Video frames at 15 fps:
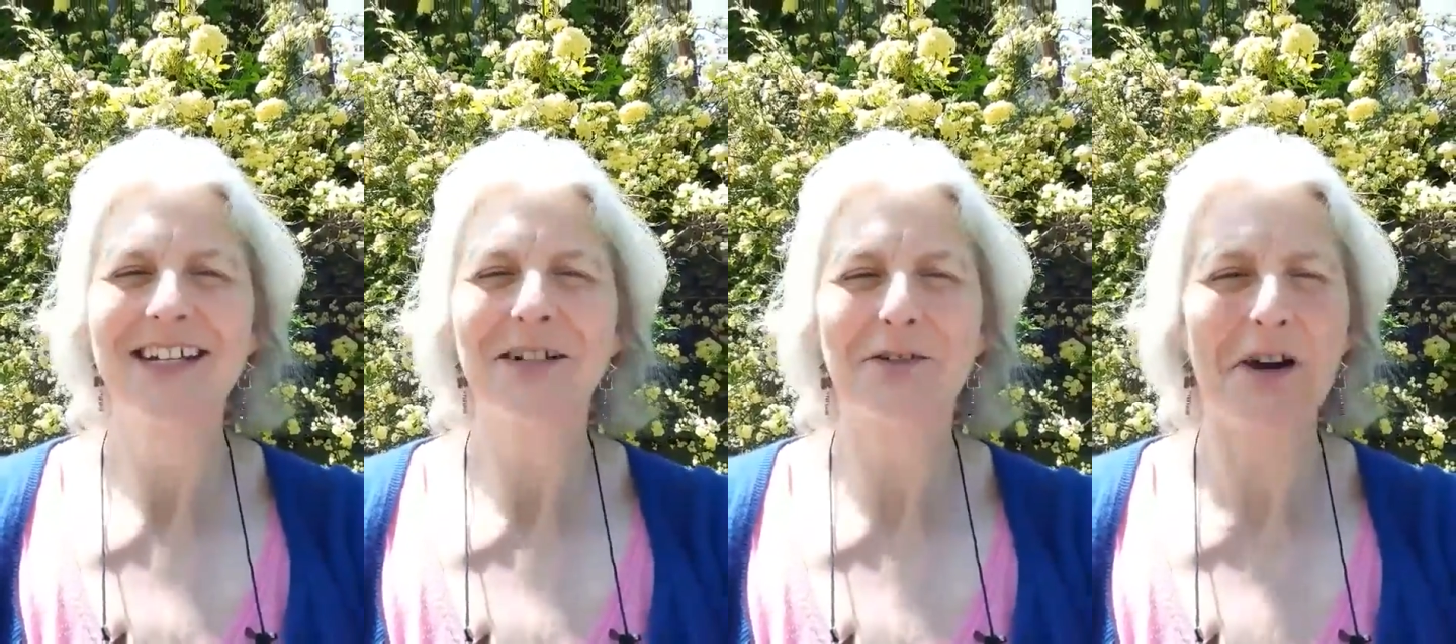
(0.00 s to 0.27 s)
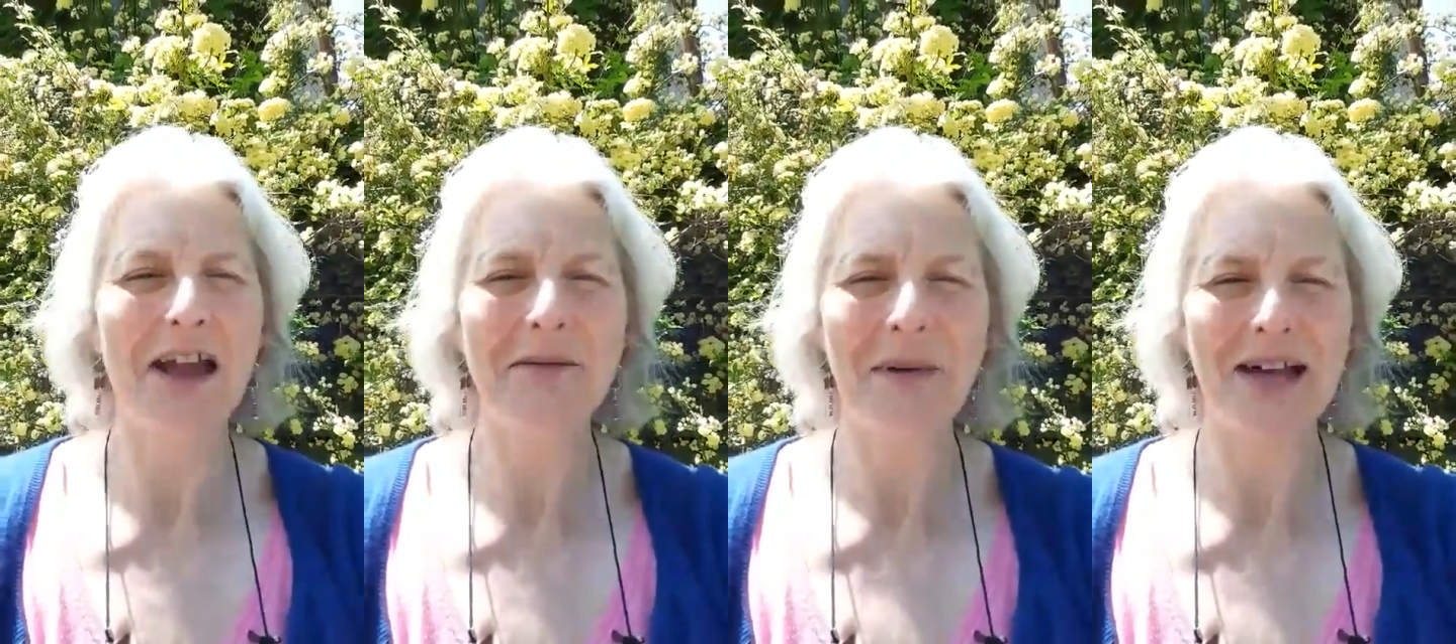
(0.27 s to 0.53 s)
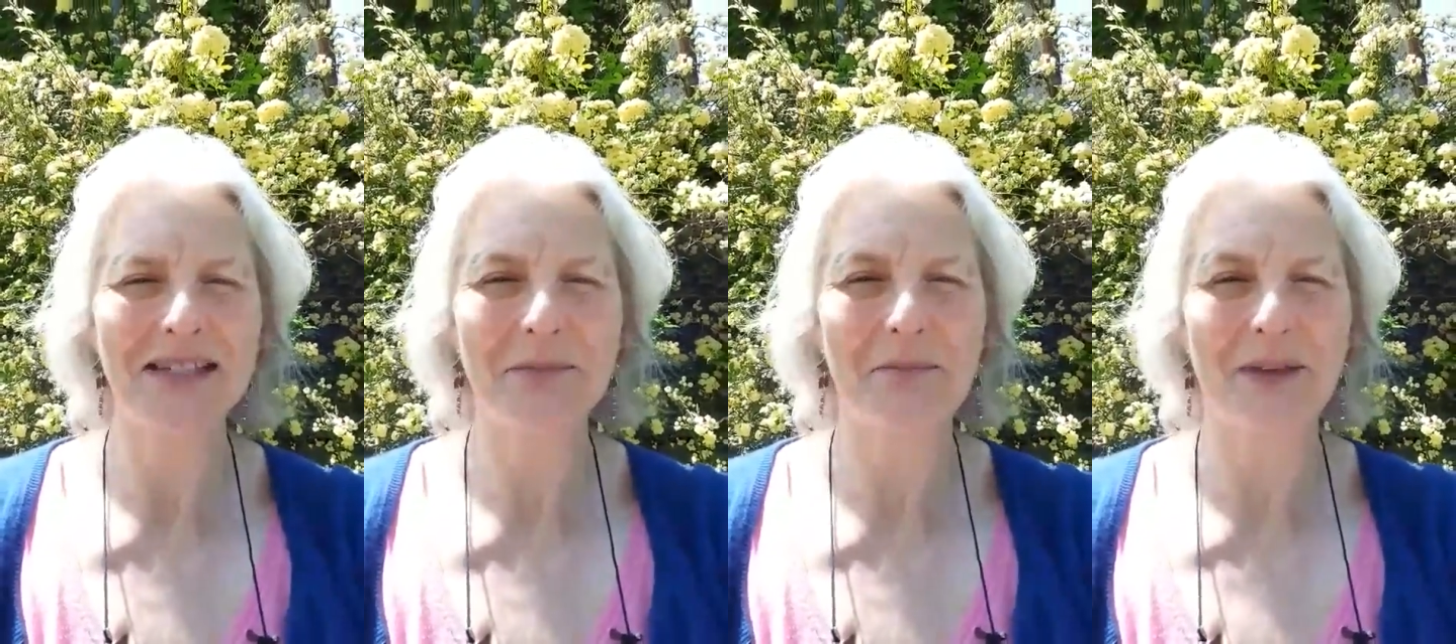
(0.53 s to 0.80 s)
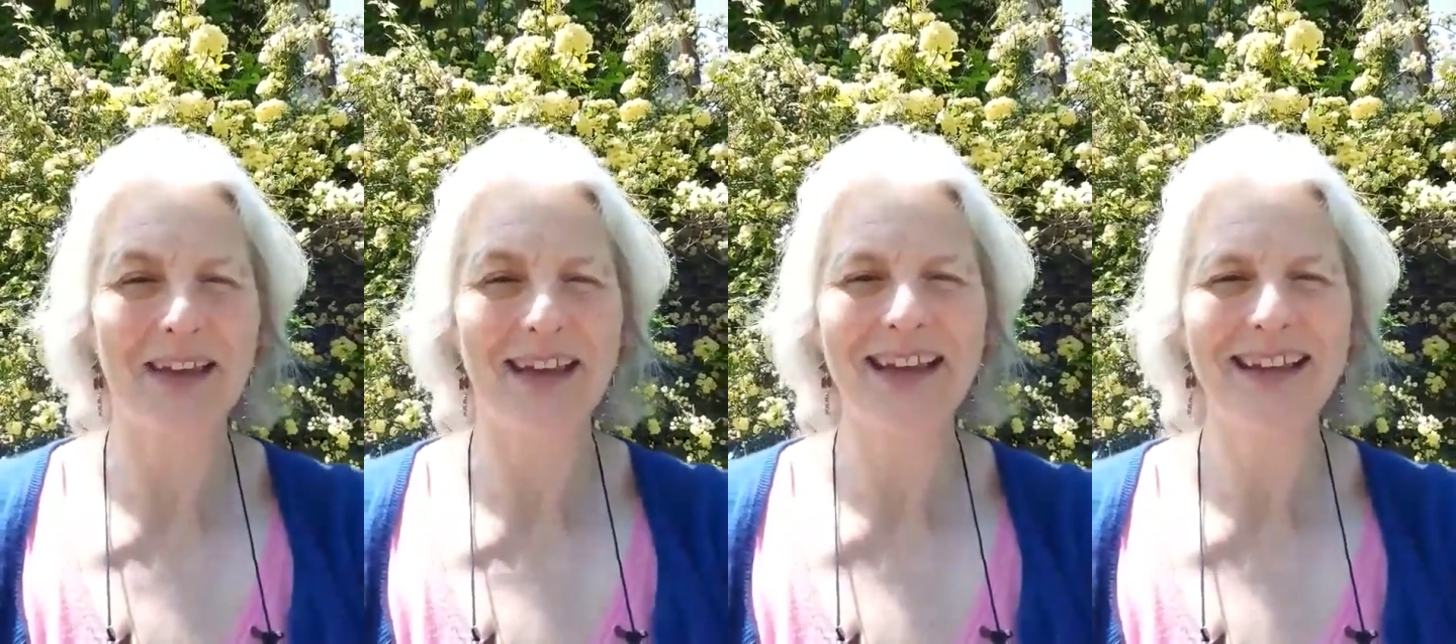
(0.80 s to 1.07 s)
Graham has a
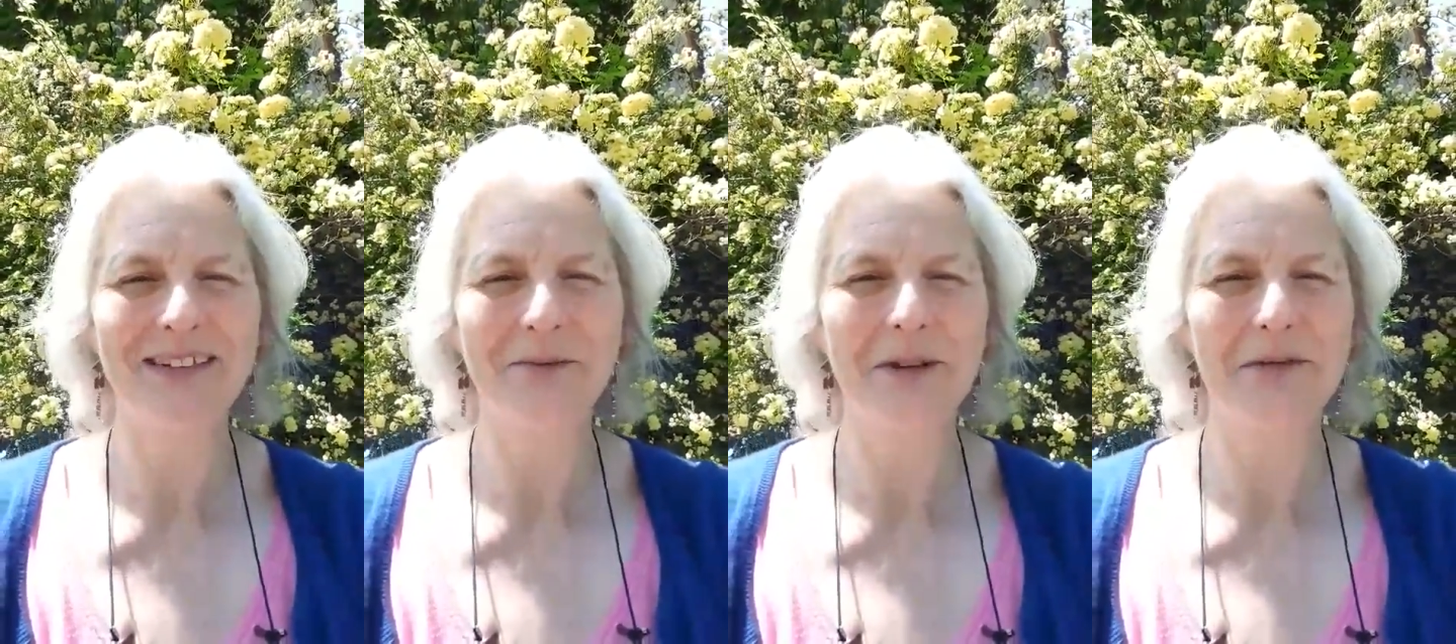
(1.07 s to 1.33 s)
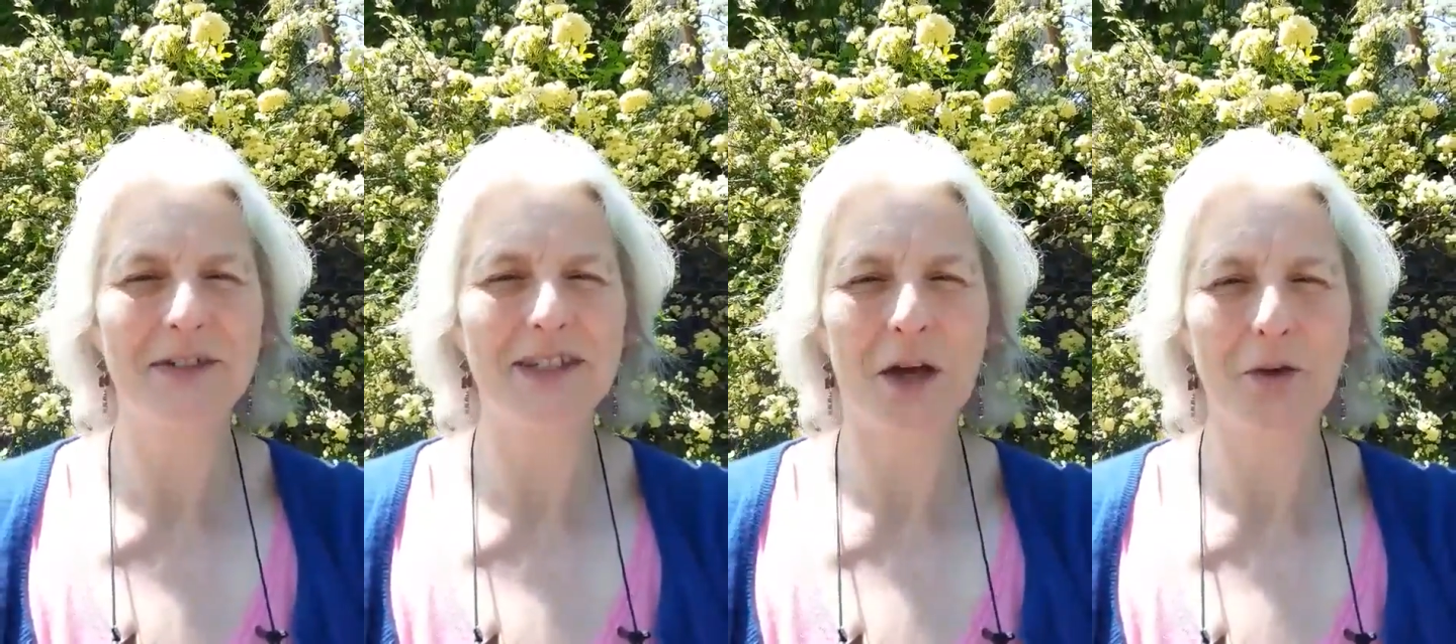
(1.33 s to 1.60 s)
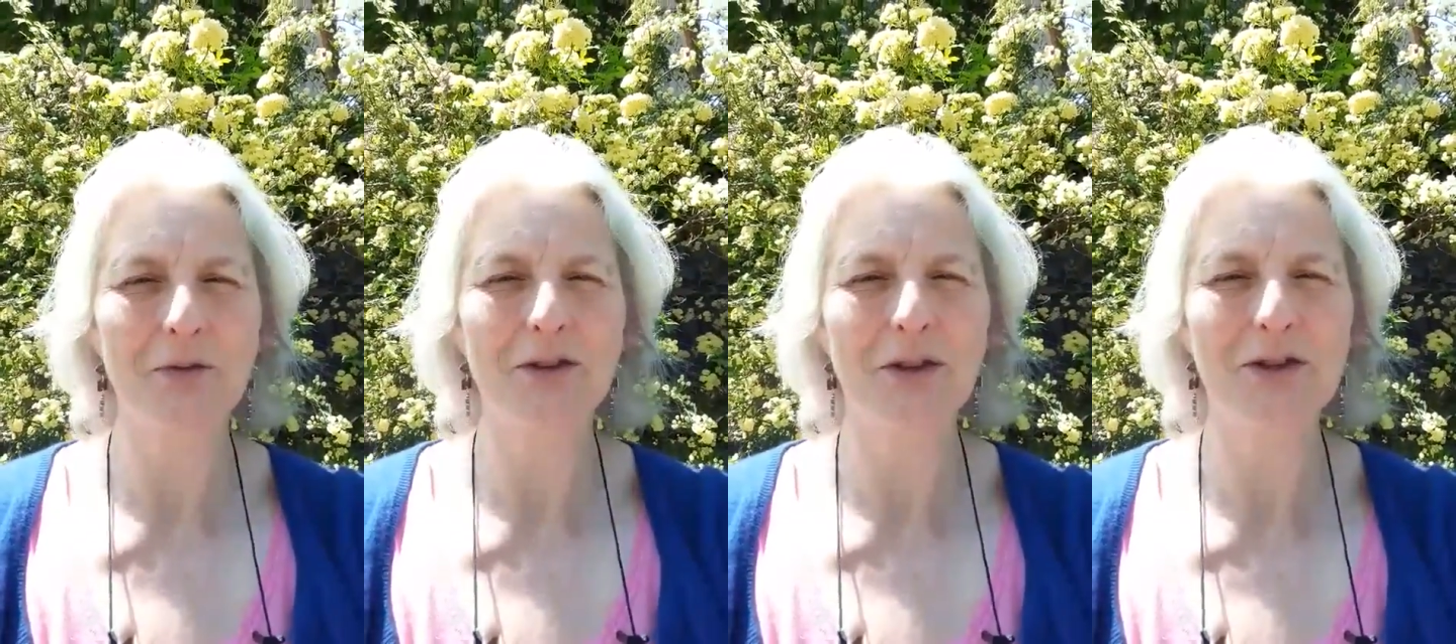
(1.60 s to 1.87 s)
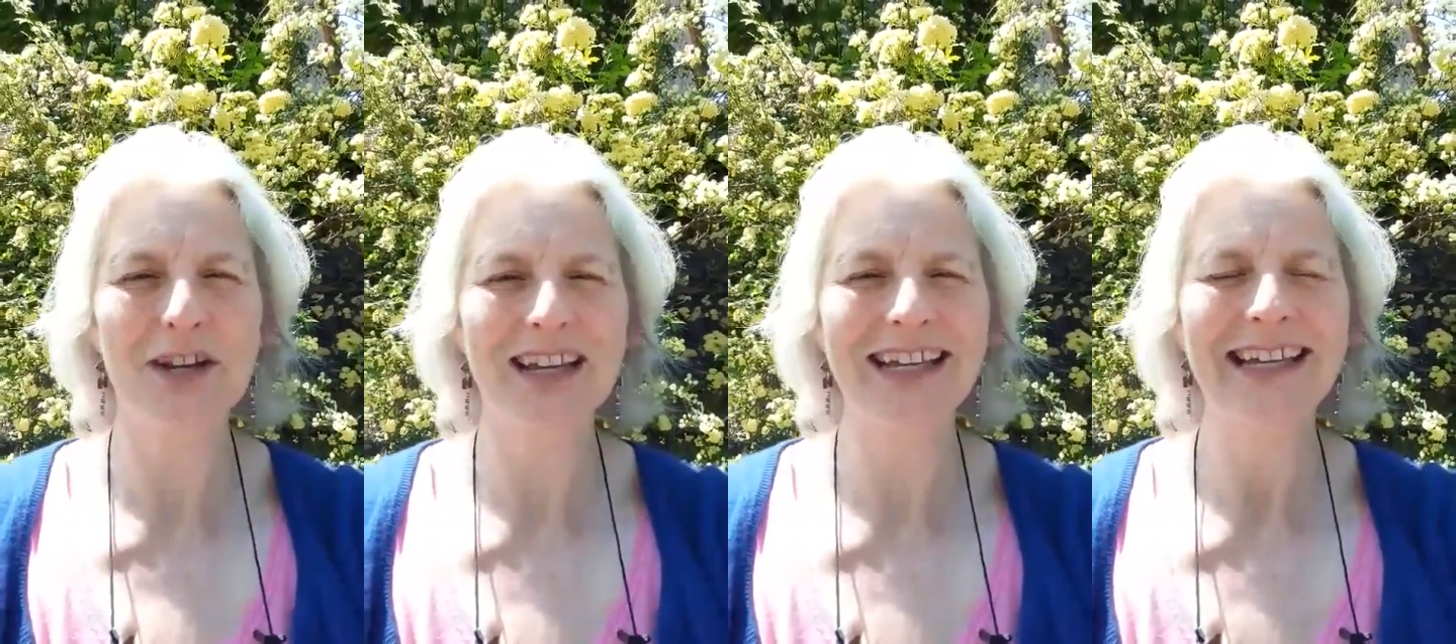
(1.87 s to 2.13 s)
beer, one of his own
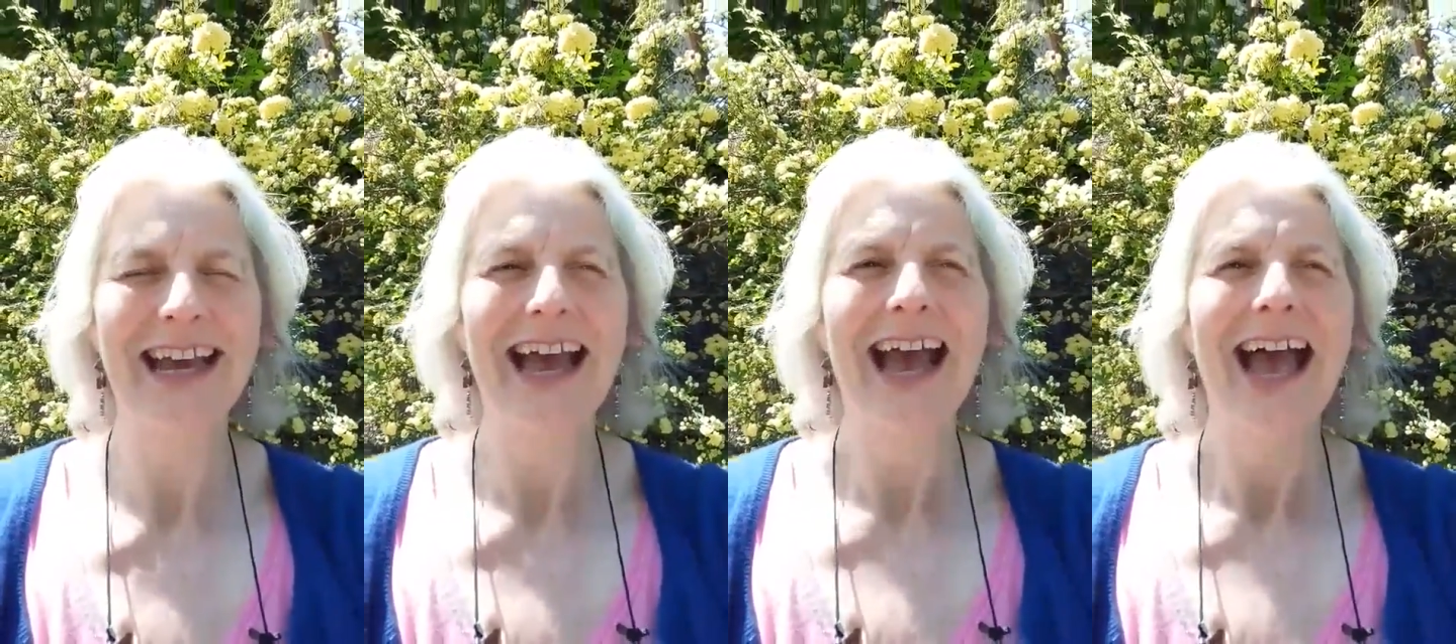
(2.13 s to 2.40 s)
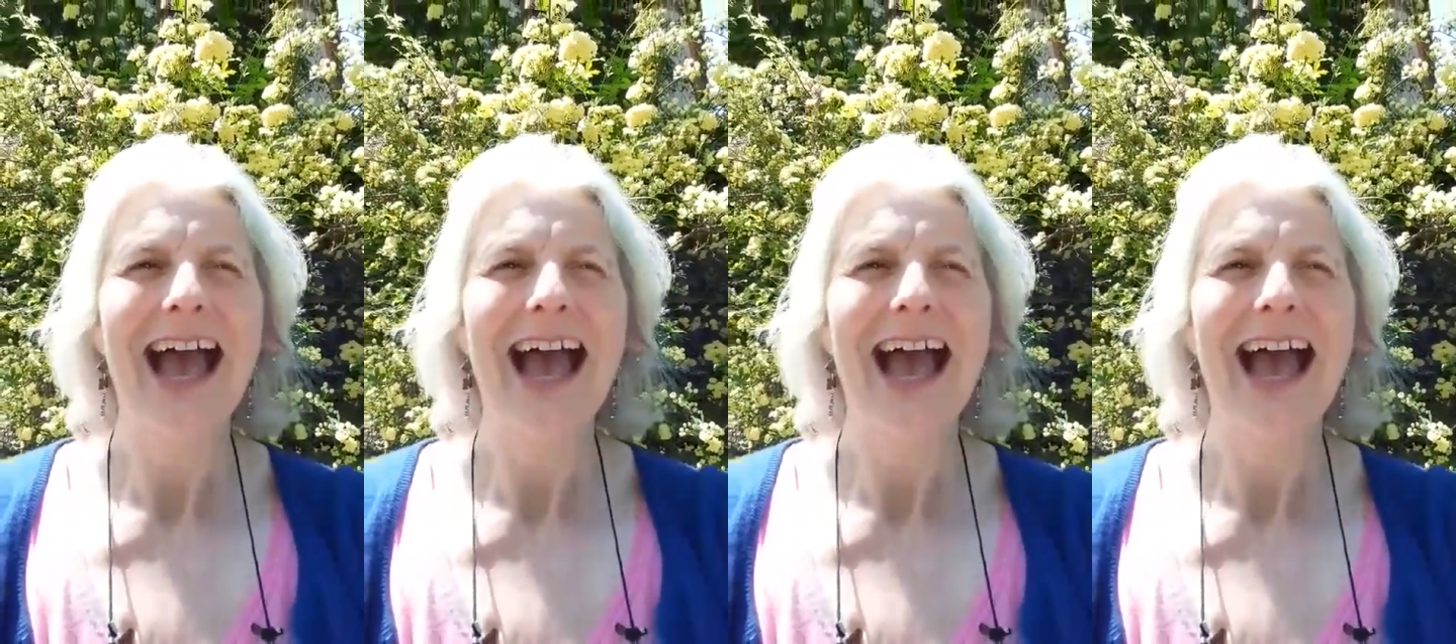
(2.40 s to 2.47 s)
usually.